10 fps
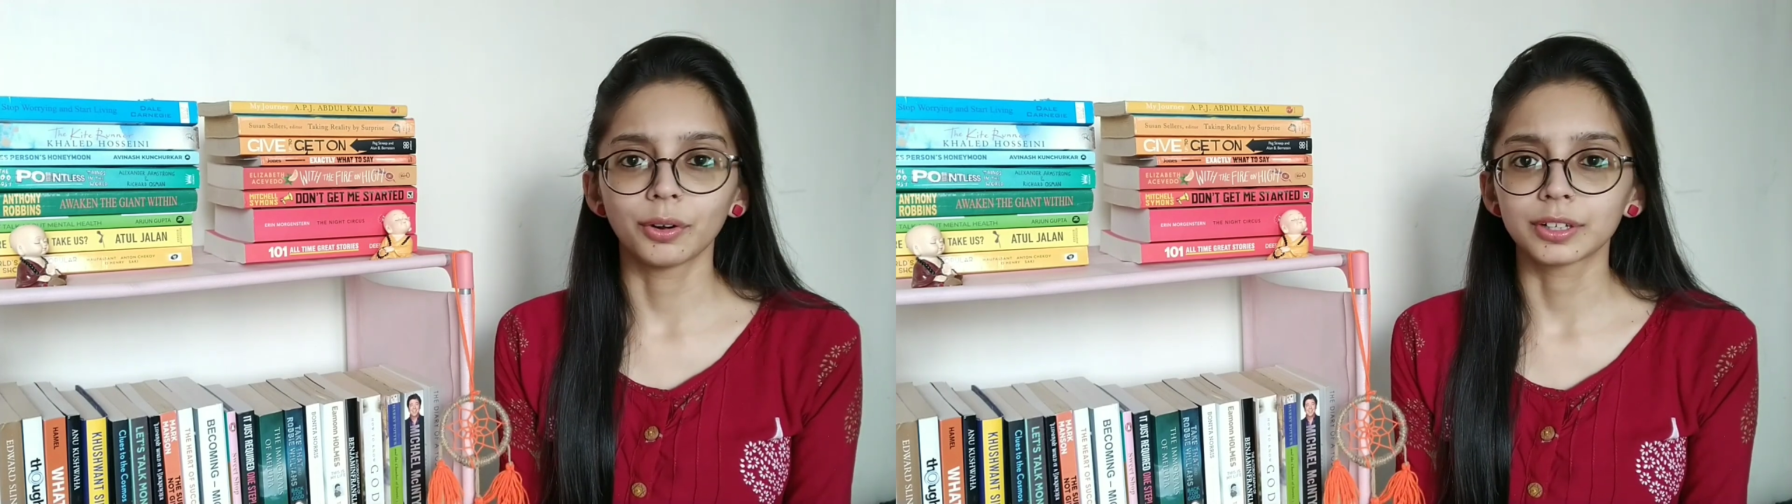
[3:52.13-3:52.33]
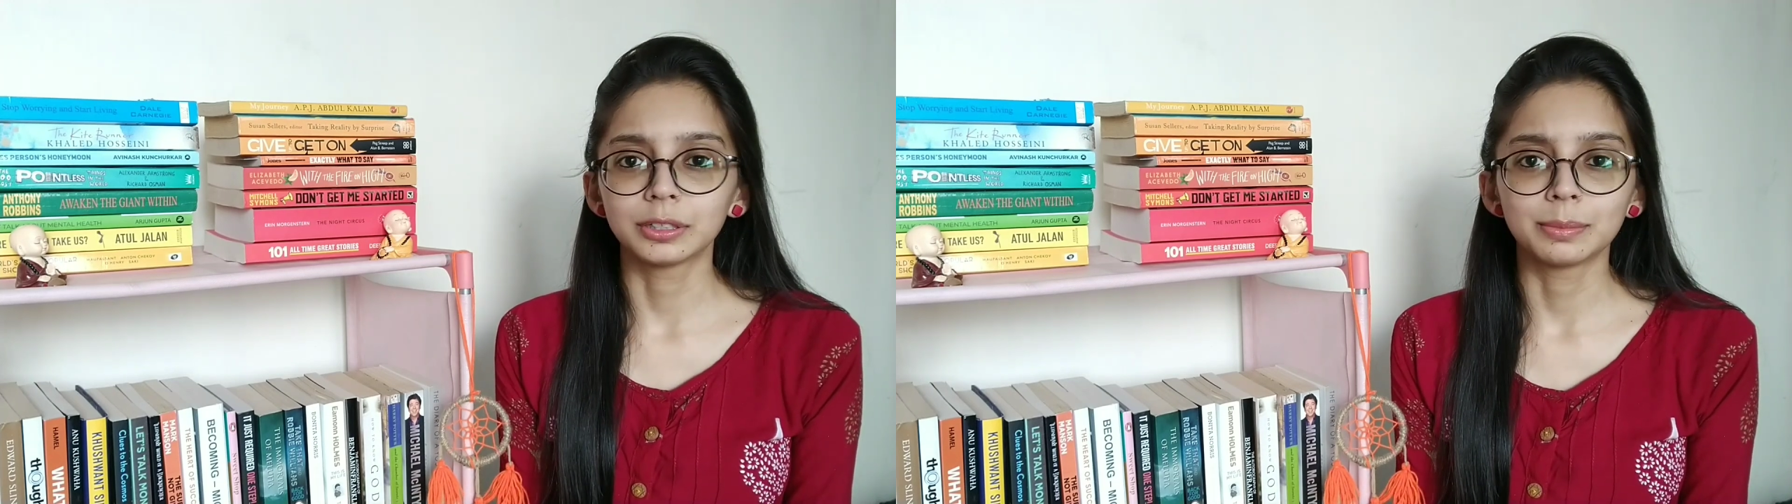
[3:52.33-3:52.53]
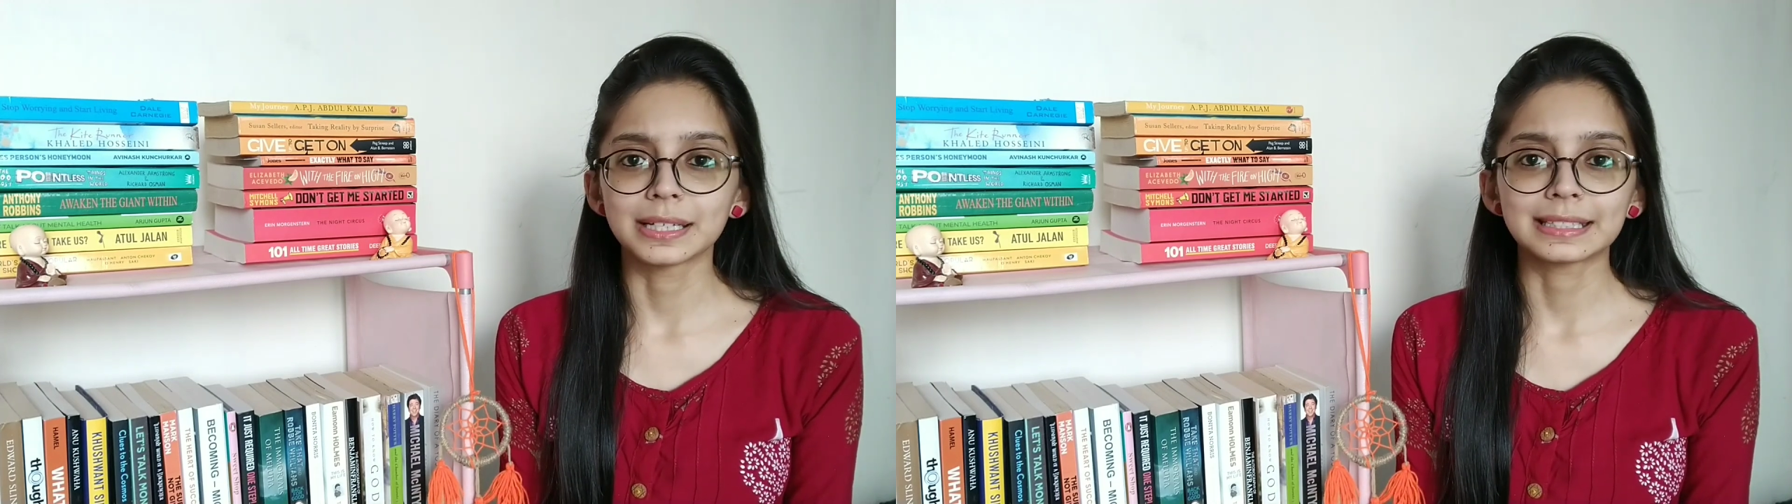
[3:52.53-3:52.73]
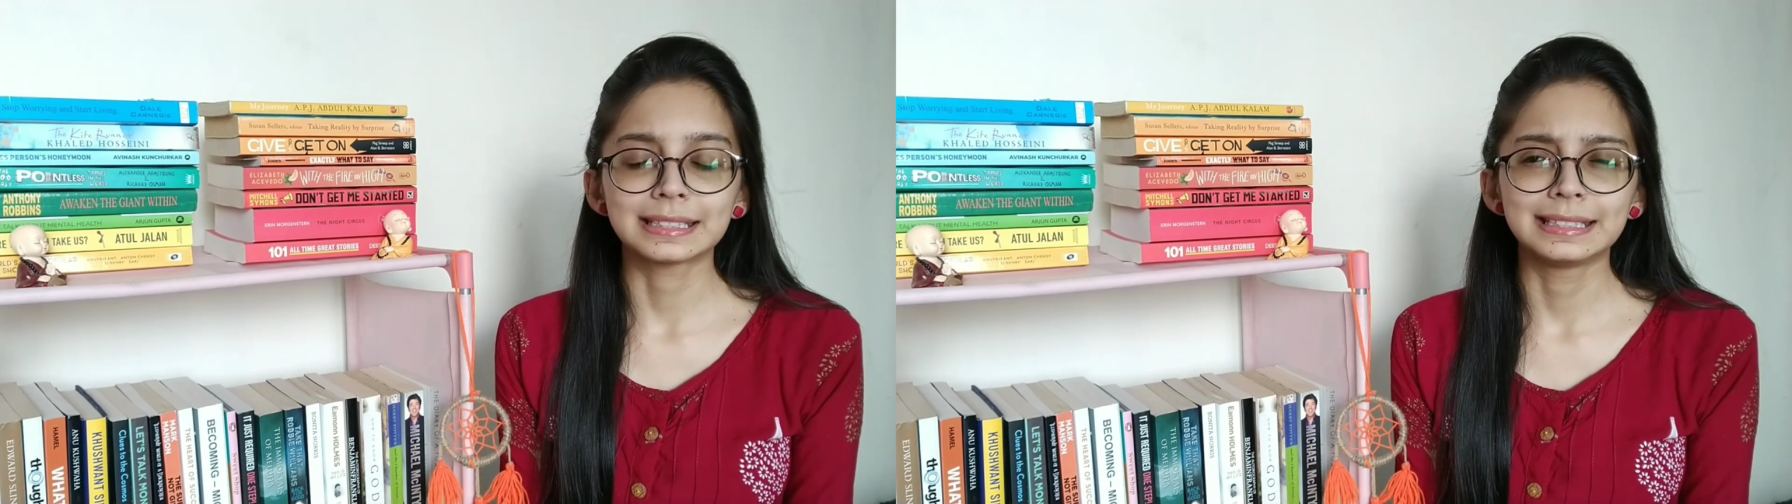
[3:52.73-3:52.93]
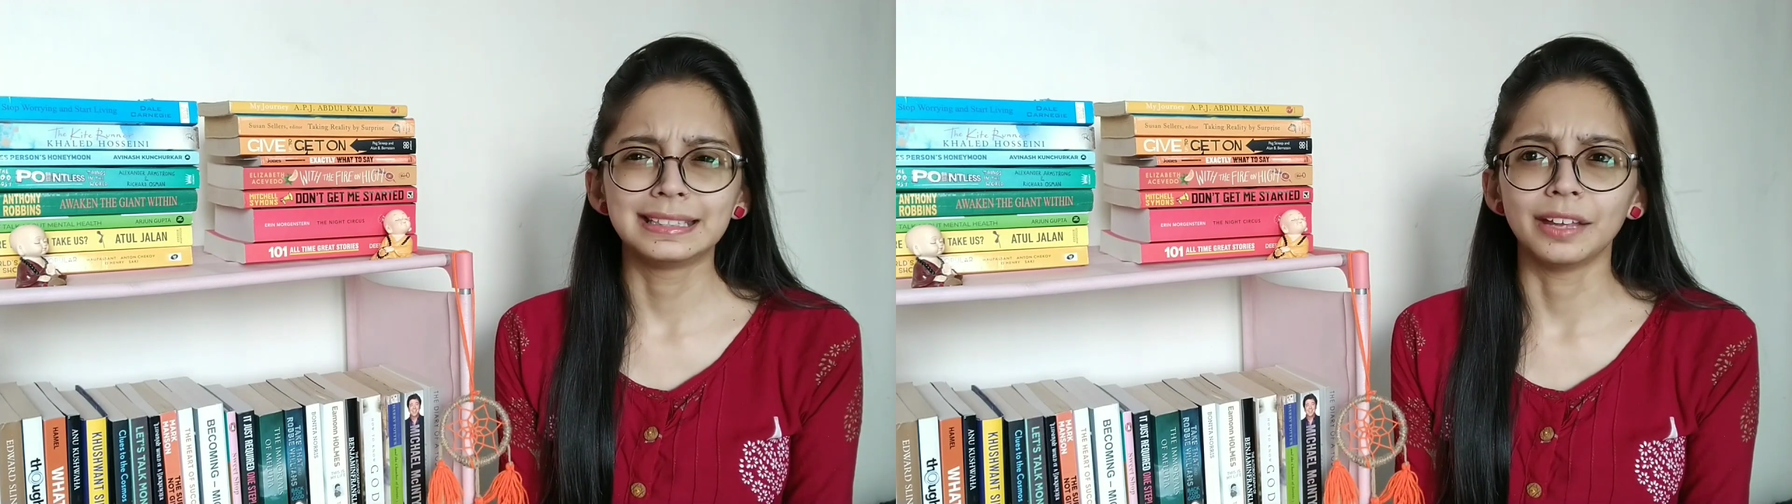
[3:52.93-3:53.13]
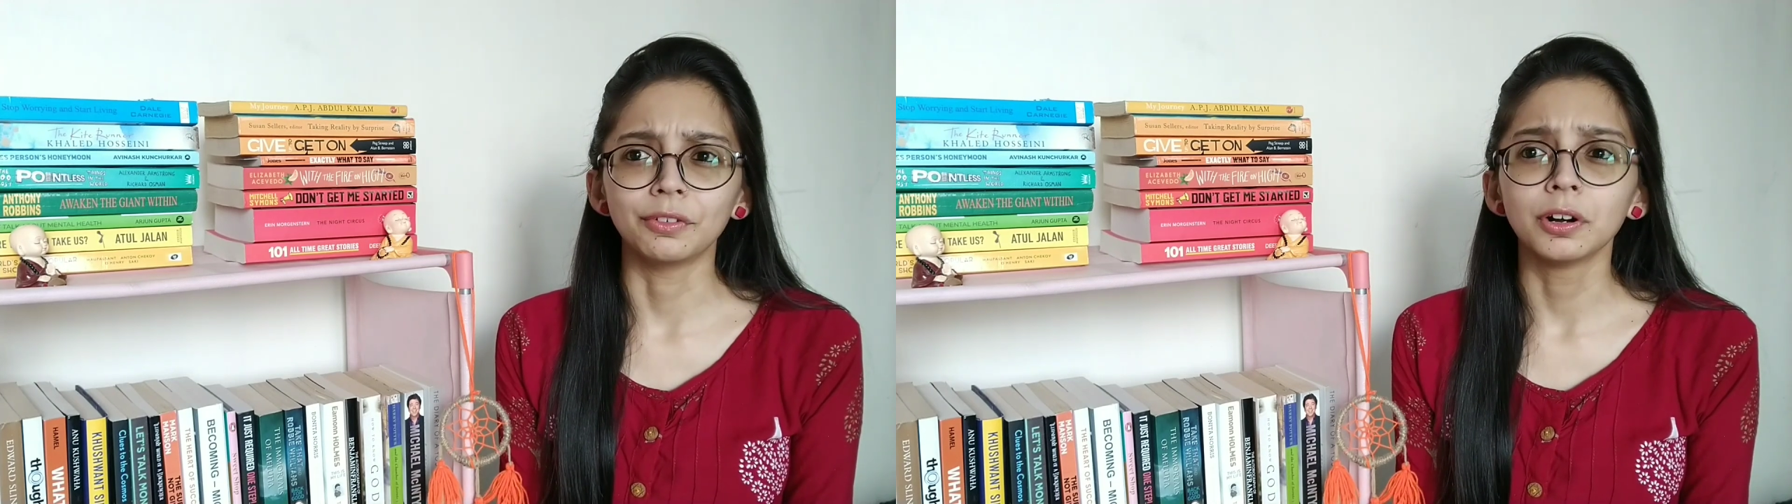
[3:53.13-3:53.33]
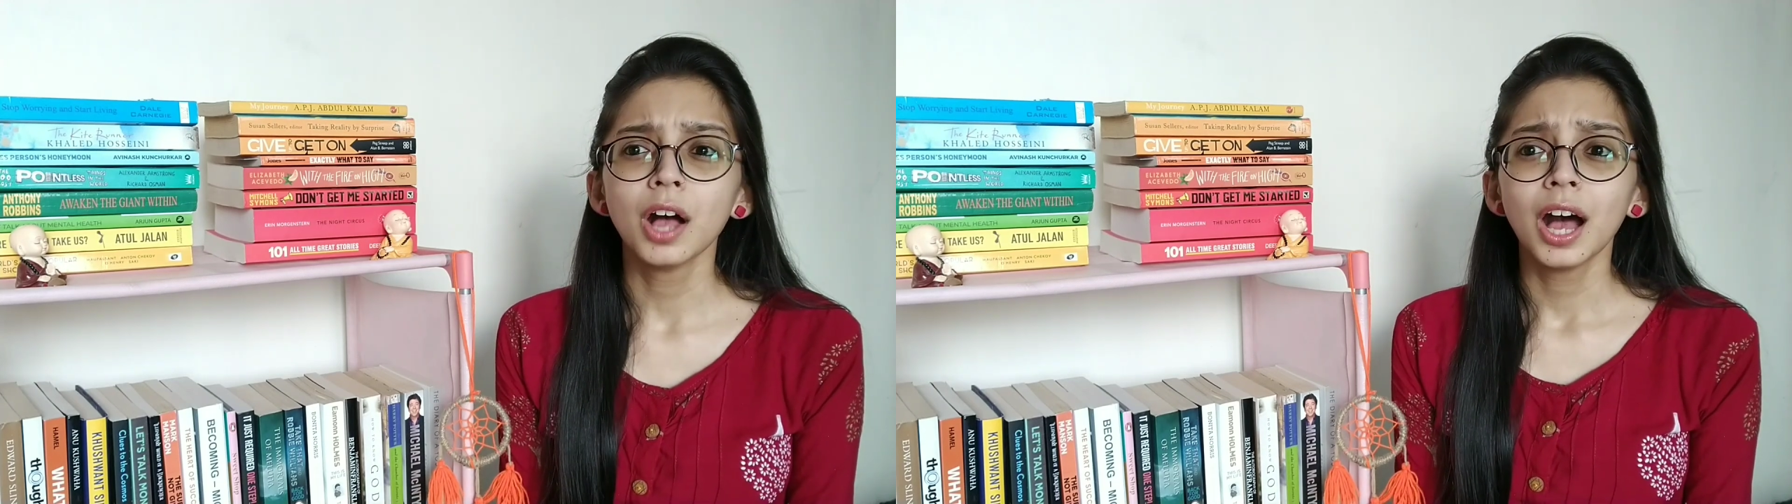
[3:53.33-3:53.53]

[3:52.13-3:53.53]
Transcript: not in the bus, never.